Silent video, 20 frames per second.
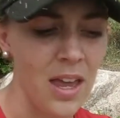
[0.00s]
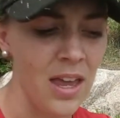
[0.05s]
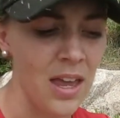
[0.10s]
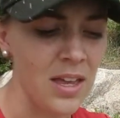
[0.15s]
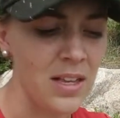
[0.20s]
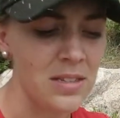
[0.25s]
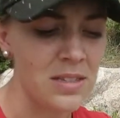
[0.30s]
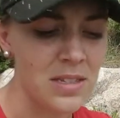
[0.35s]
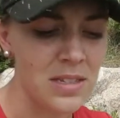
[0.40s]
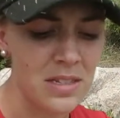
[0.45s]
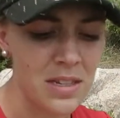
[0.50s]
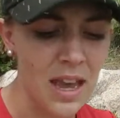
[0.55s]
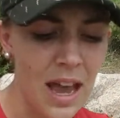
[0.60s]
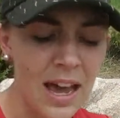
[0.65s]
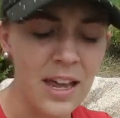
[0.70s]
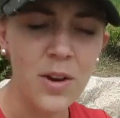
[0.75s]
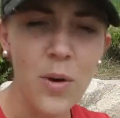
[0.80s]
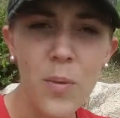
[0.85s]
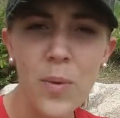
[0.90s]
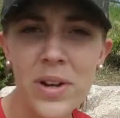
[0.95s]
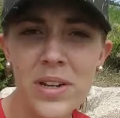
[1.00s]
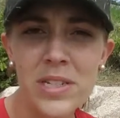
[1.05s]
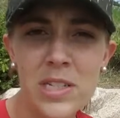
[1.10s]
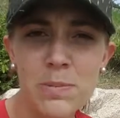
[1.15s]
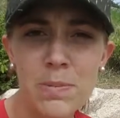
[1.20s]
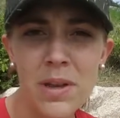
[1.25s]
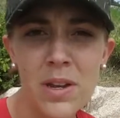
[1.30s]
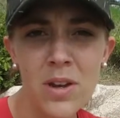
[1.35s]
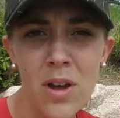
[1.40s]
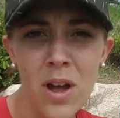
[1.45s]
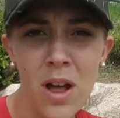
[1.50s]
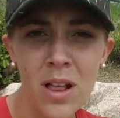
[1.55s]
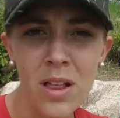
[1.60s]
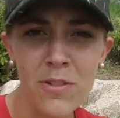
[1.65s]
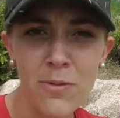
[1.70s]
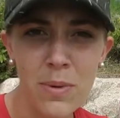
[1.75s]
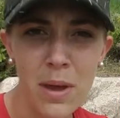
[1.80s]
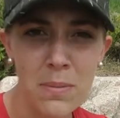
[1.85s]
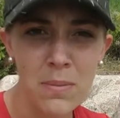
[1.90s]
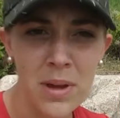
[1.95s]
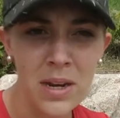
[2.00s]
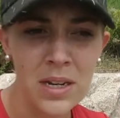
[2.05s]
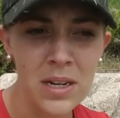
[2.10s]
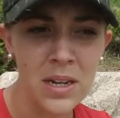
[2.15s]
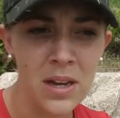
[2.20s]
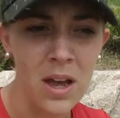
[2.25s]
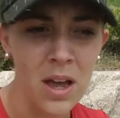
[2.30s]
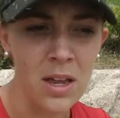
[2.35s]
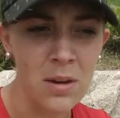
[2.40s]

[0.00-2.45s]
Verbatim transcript: And I don't want to spend all of my money